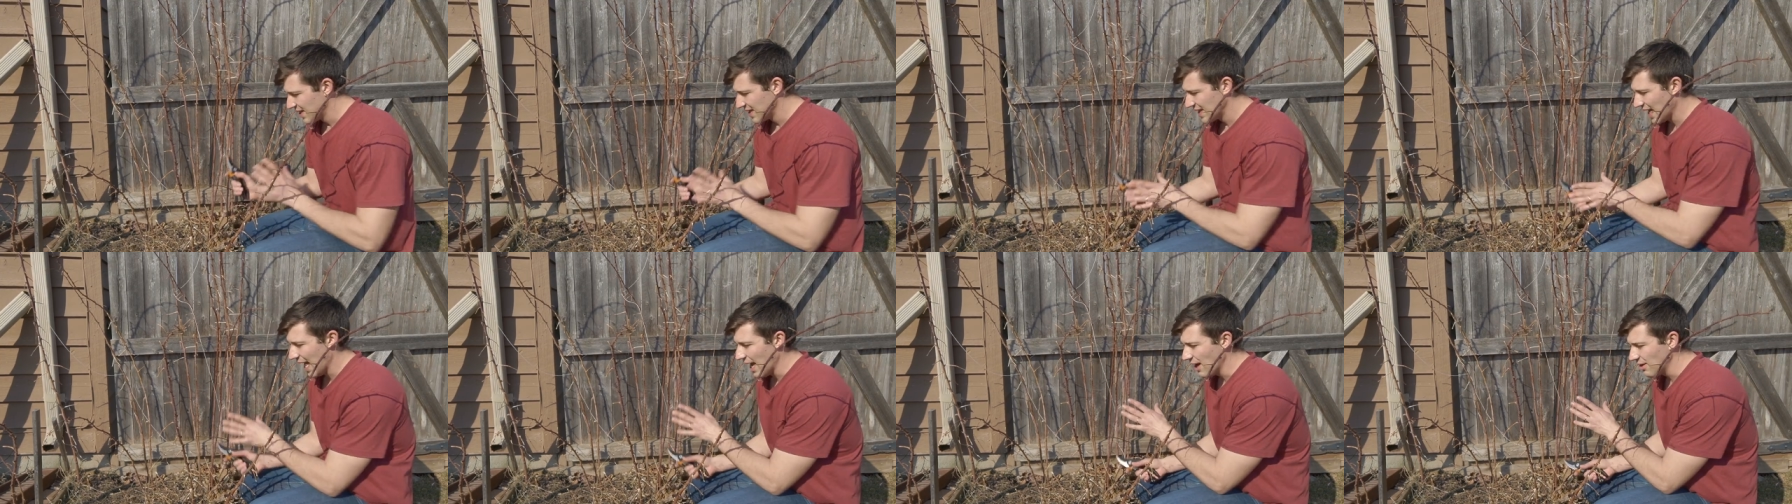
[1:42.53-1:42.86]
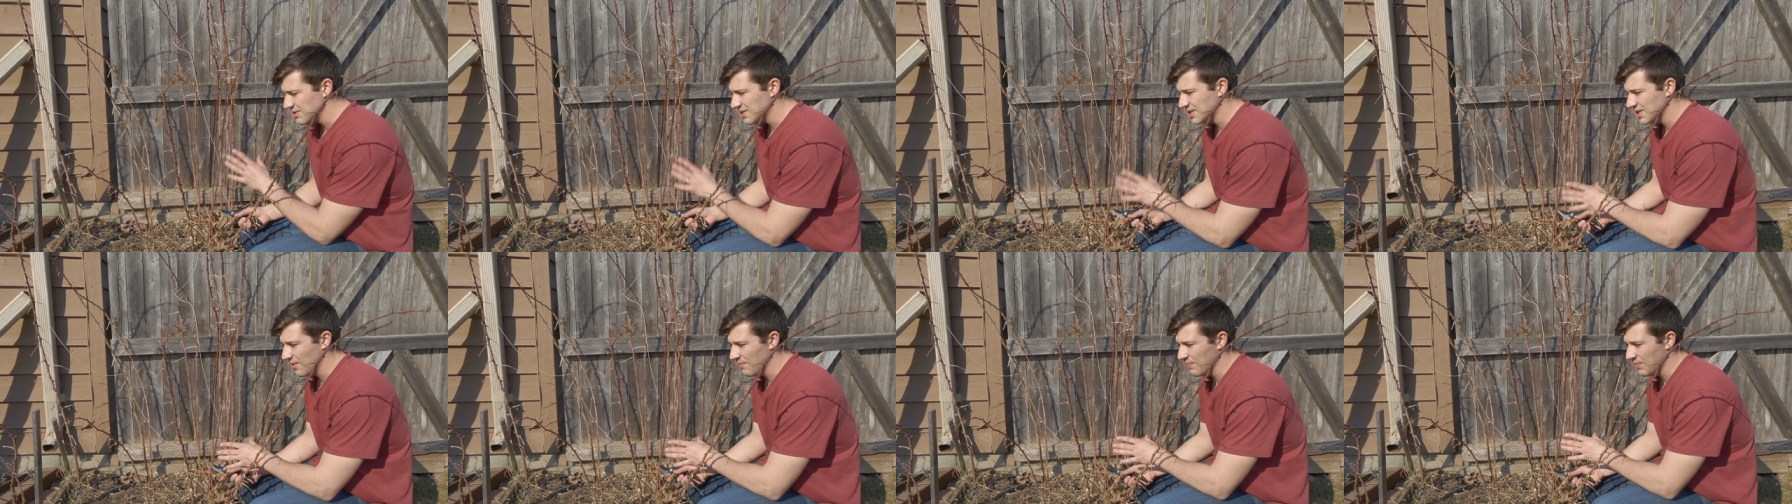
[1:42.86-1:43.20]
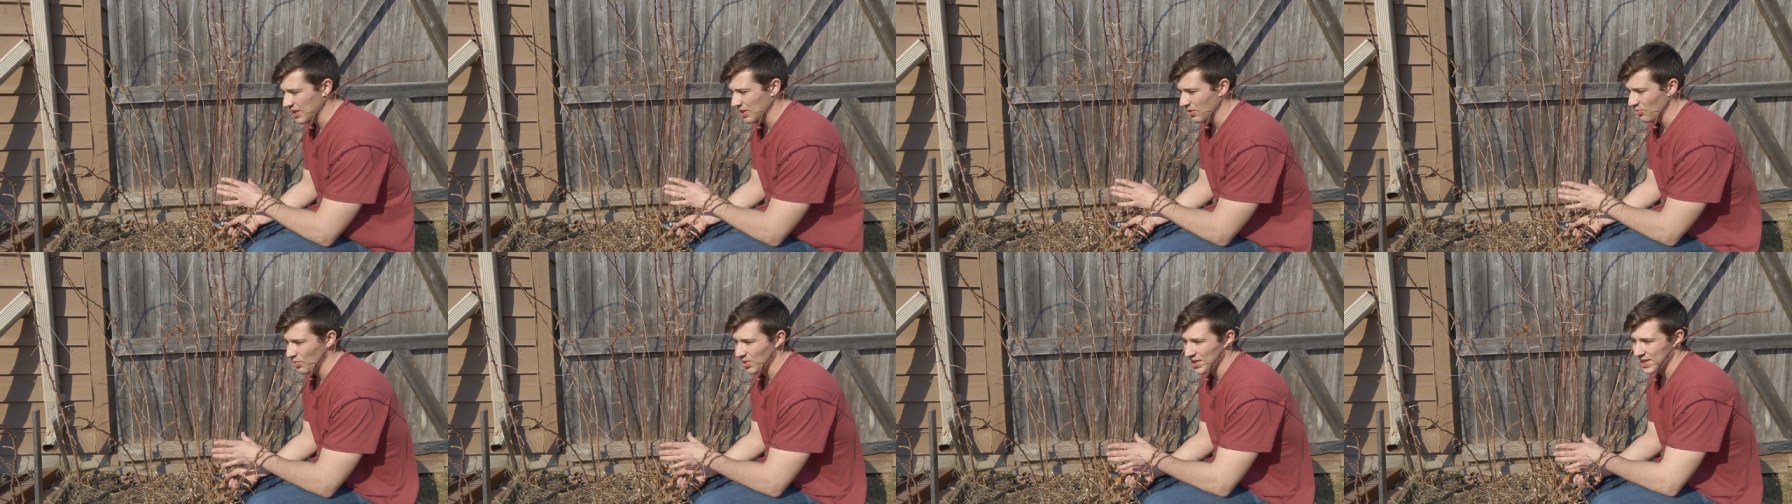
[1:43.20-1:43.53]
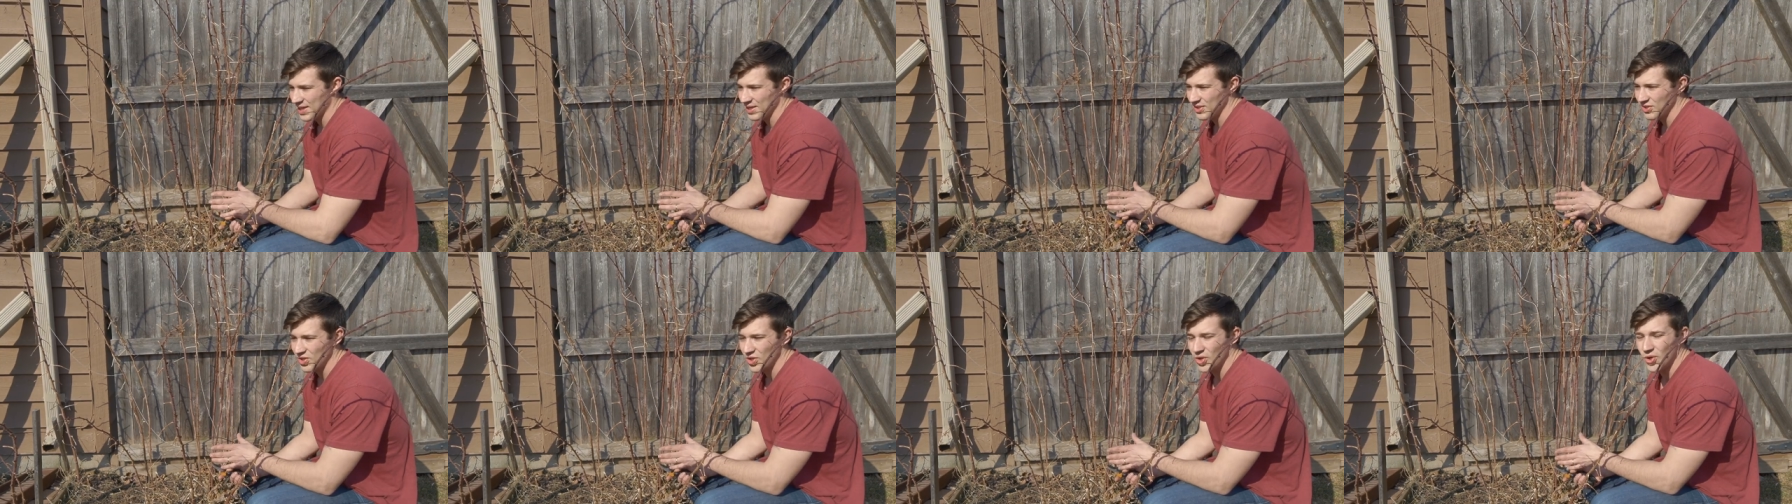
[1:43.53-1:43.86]
Now something we
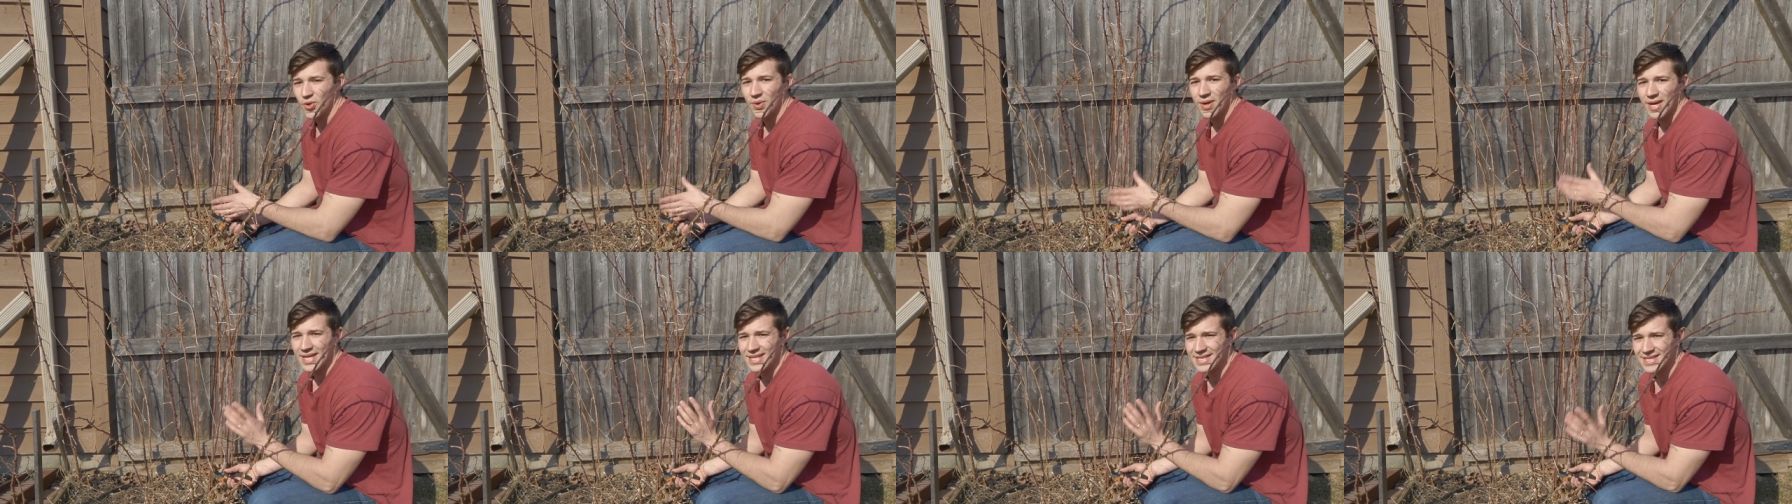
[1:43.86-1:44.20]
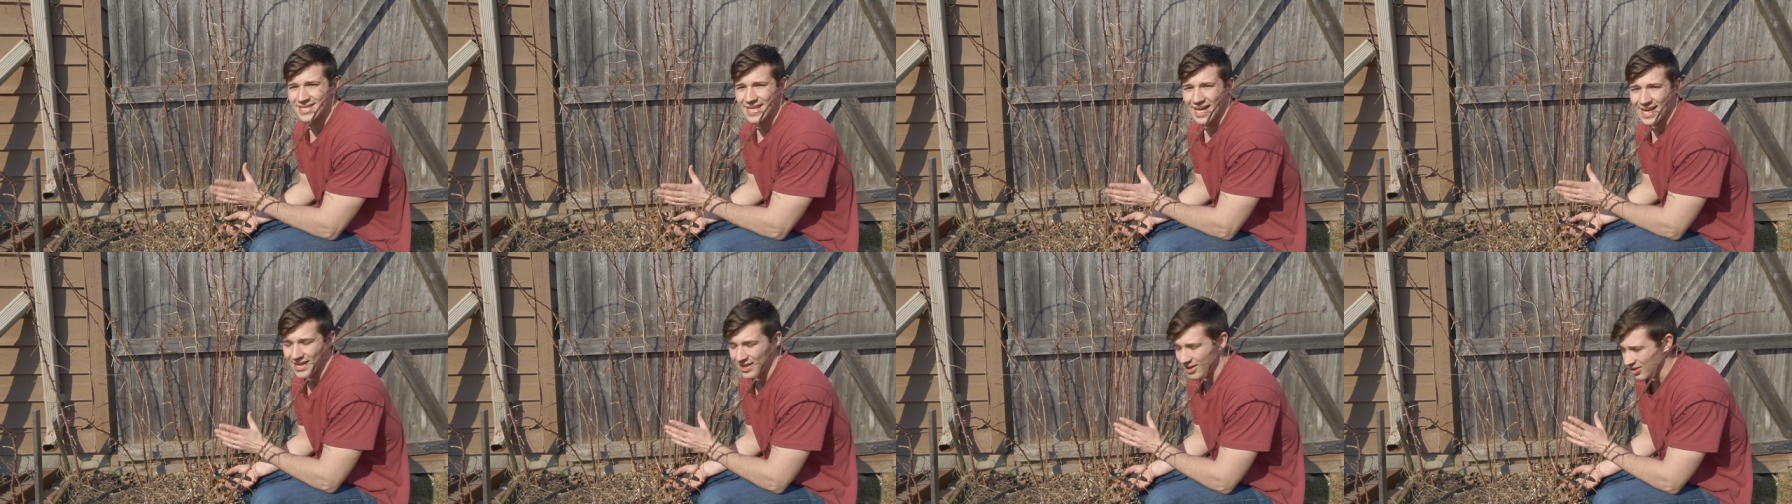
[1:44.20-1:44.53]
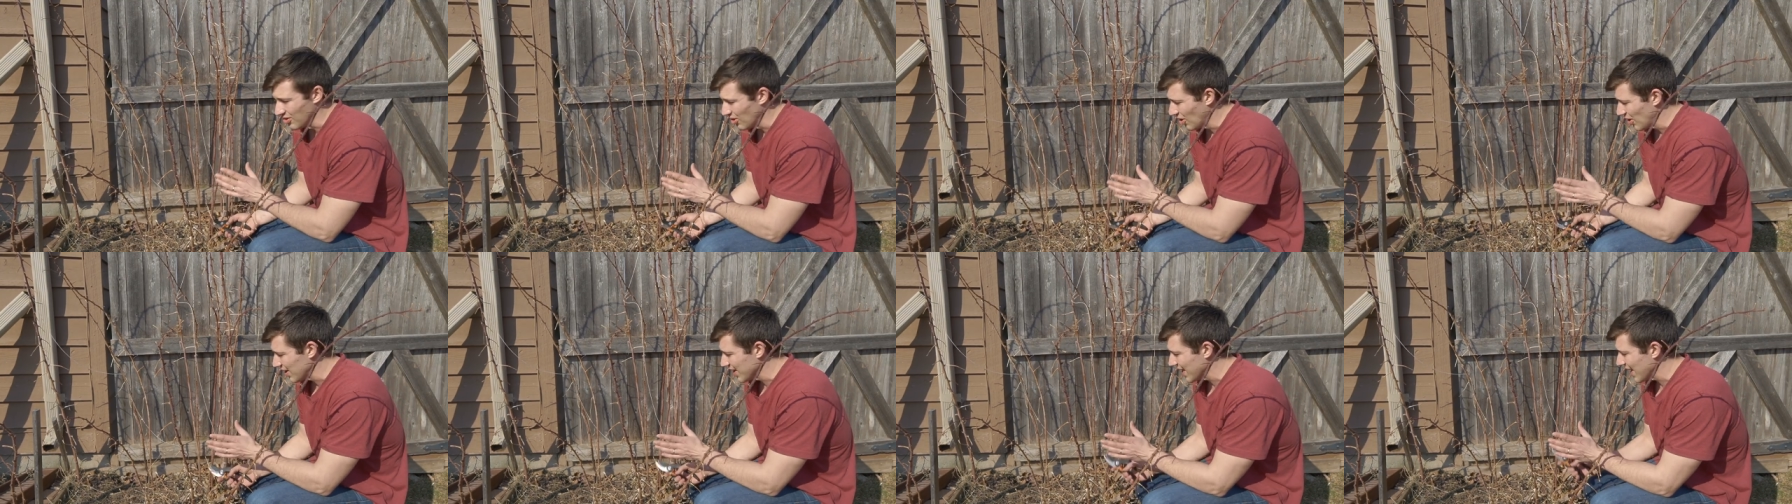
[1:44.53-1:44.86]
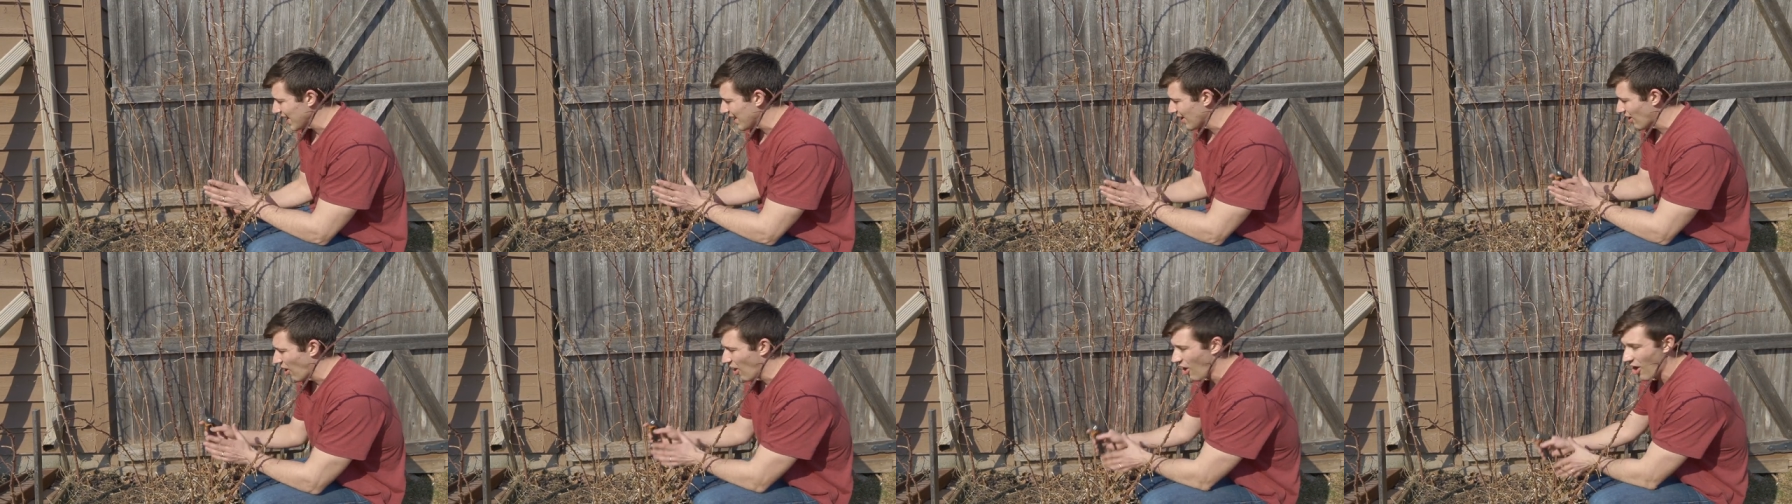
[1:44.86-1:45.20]
can do is take a
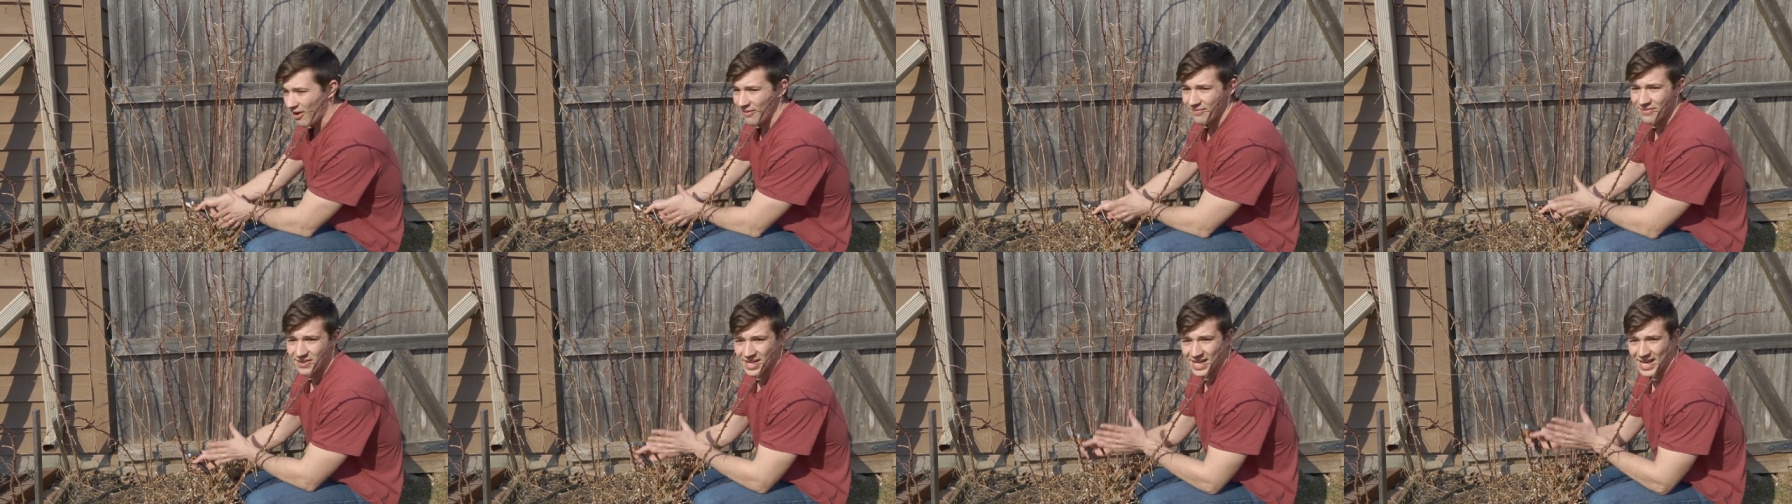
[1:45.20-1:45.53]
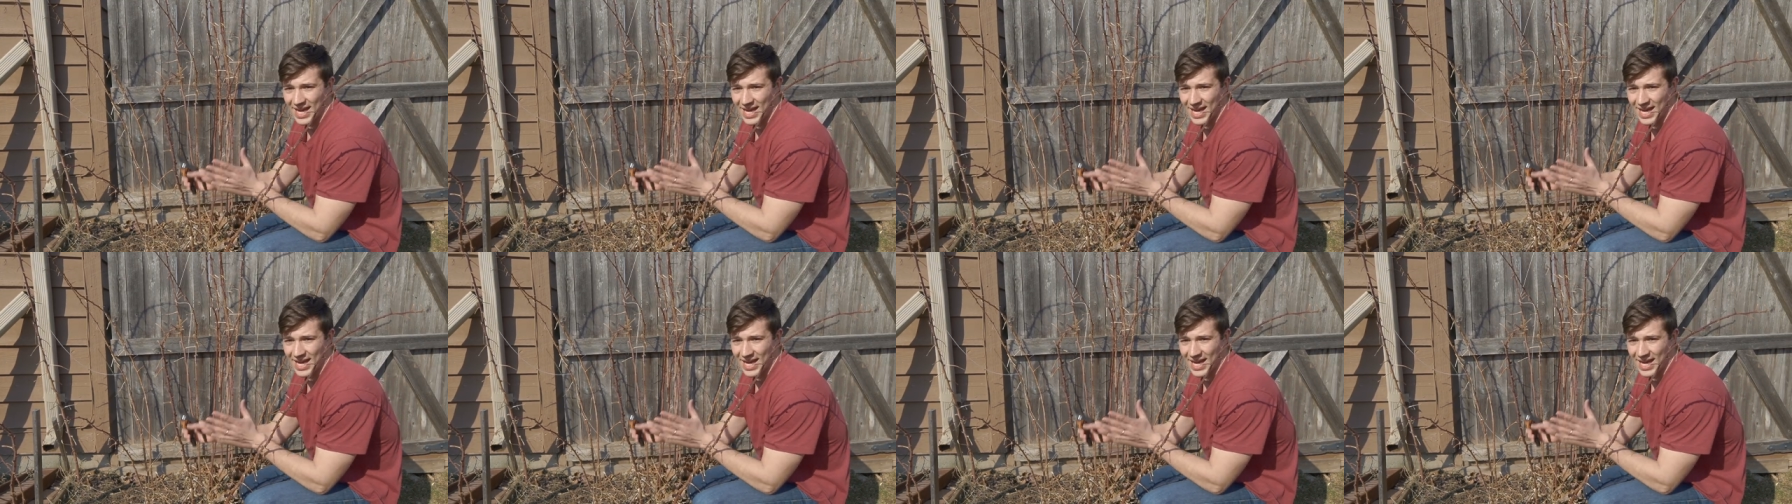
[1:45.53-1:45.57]
look at all of the